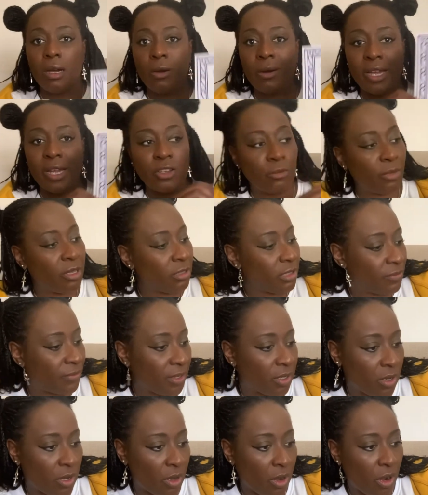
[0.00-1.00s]
I almost
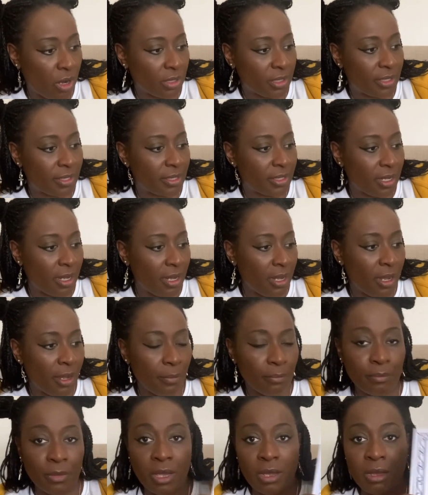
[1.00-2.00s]
forgot
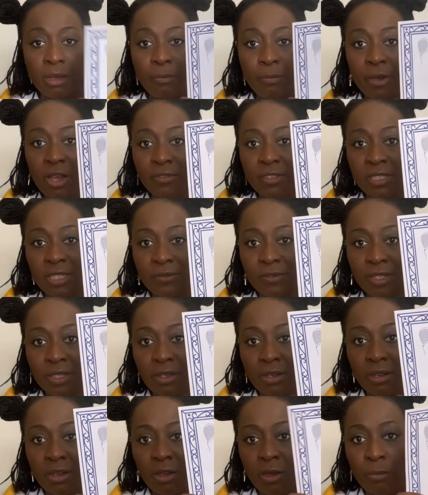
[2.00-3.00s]
her birth
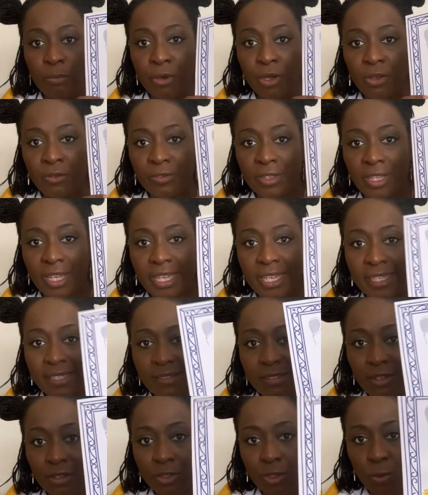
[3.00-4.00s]
certificate. Her birthday is
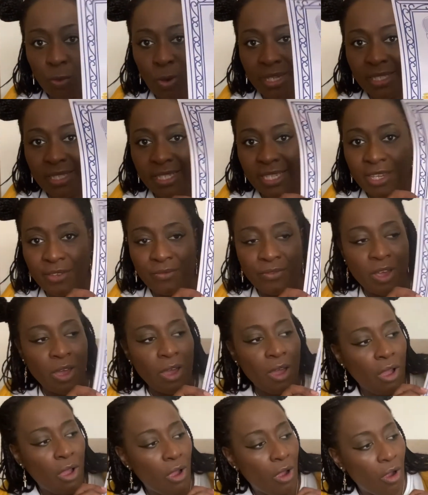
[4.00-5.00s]
the 20th
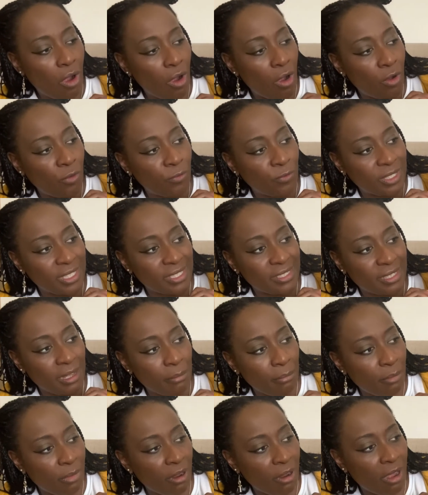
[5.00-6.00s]
of
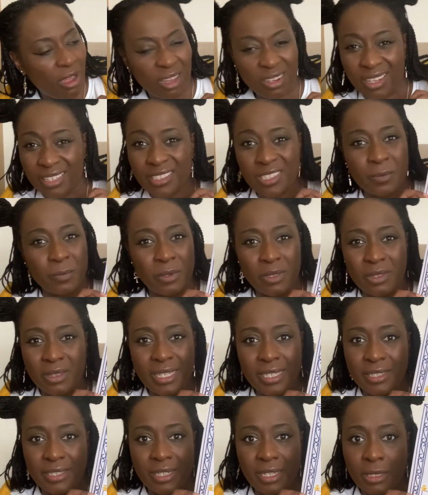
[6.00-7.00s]
December, and I just put
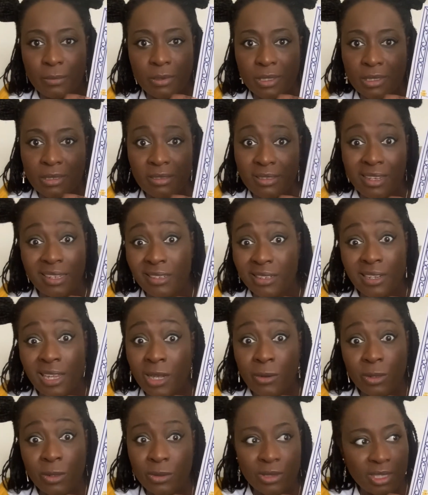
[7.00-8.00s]
this year because I don't know
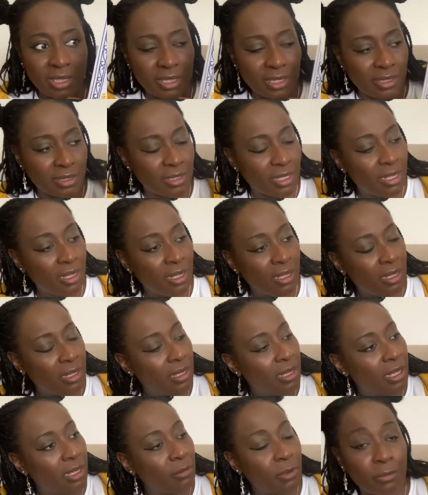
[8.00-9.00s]
how old she is.
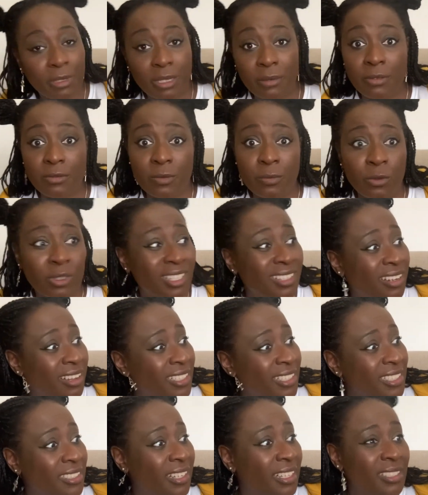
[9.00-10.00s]
I mean, maybe she's born in
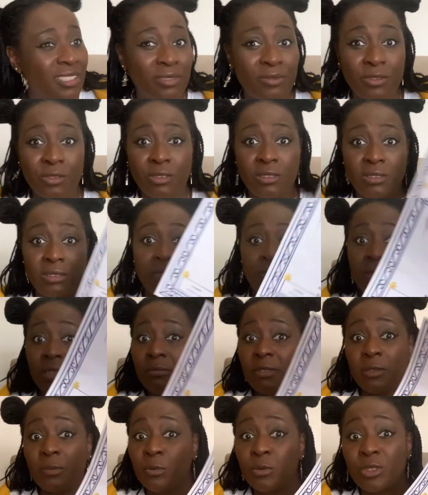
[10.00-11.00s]
1984. Maybe
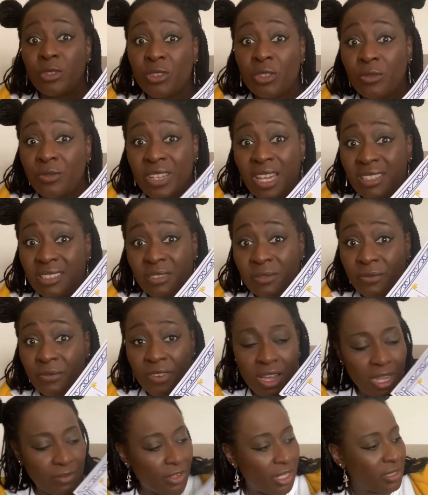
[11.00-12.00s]
she's born in
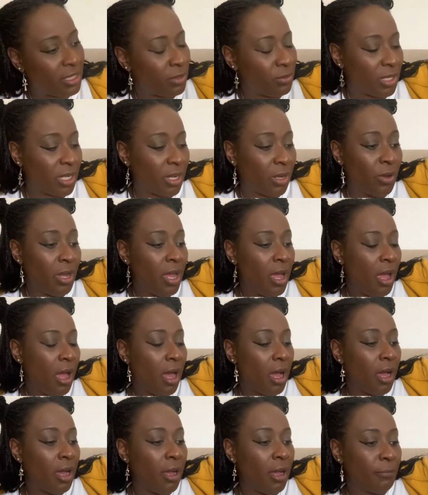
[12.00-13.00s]
2005. I don't
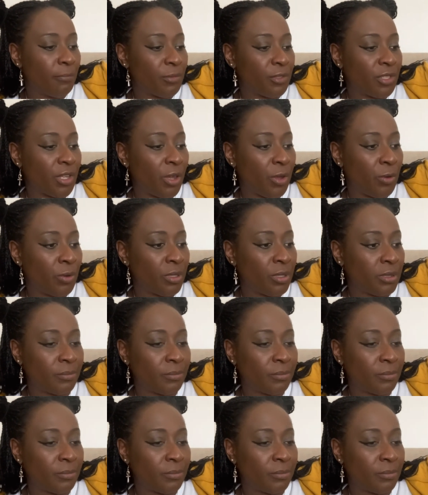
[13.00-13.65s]
know. So